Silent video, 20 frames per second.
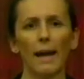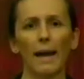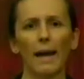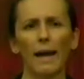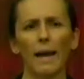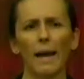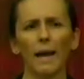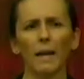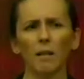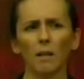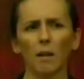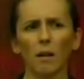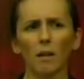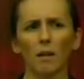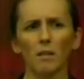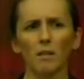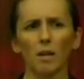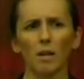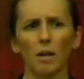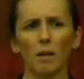And a lot of
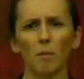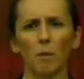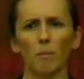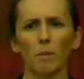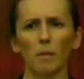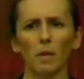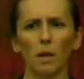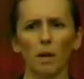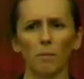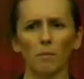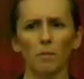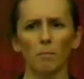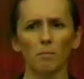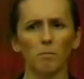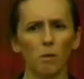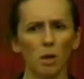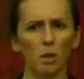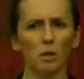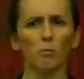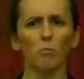the time, it becomes
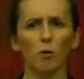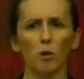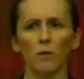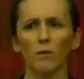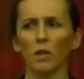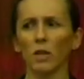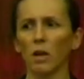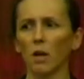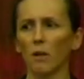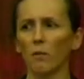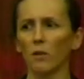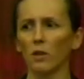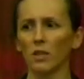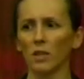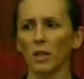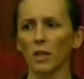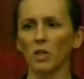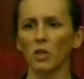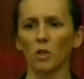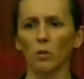much more of a
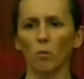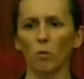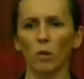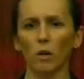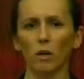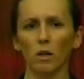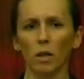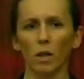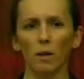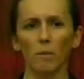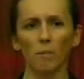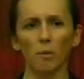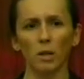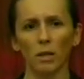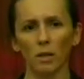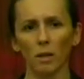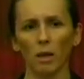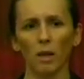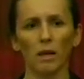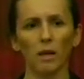conversation where a
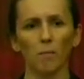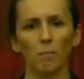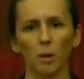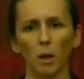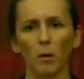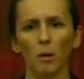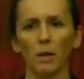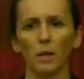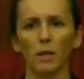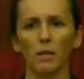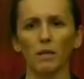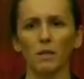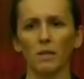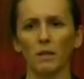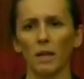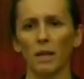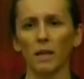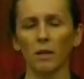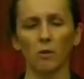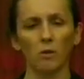company like Boeing is
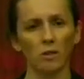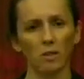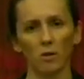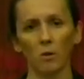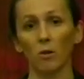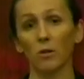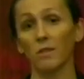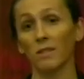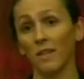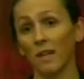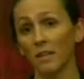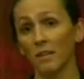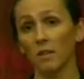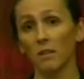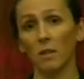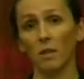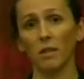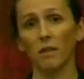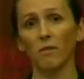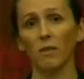saying, or
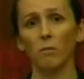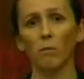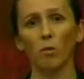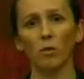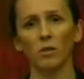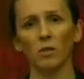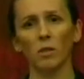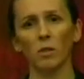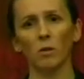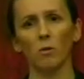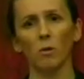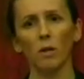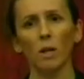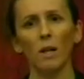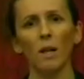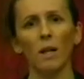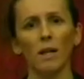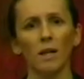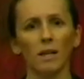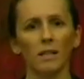Cessna even more so,
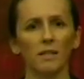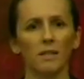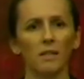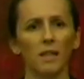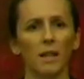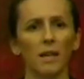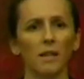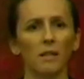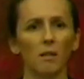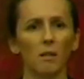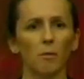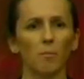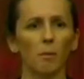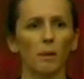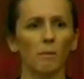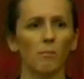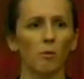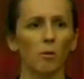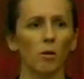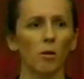is saying to the
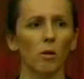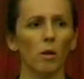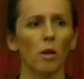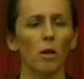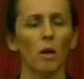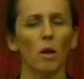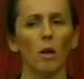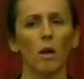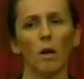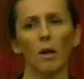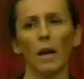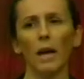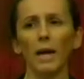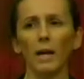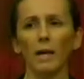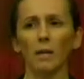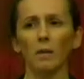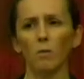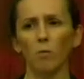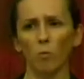people,
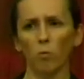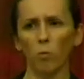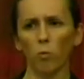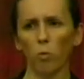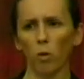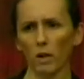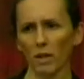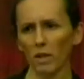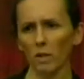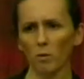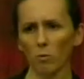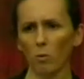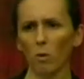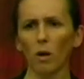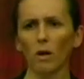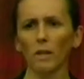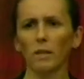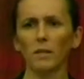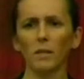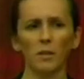hey, what do you
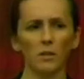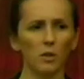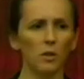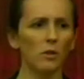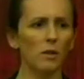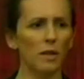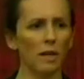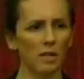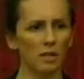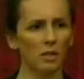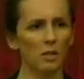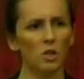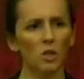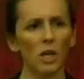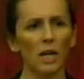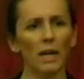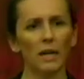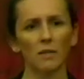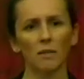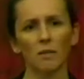want in your next
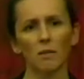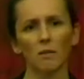jet?